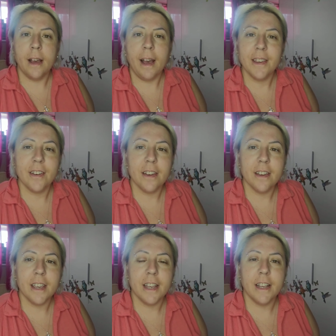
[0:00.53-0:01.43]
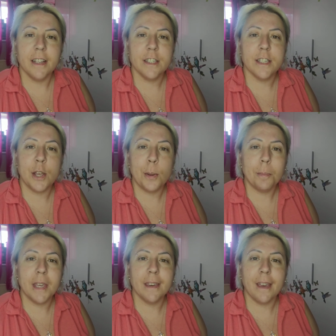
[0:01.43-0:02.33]
Hiya, it's
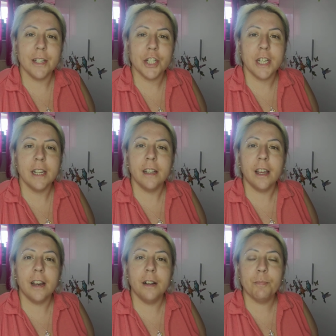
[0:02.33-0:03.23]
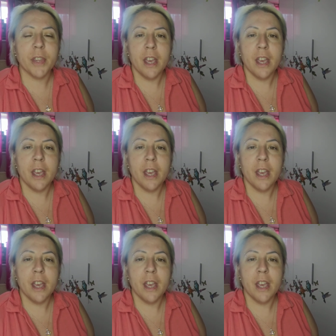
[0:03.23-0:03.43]
me again, Sheila.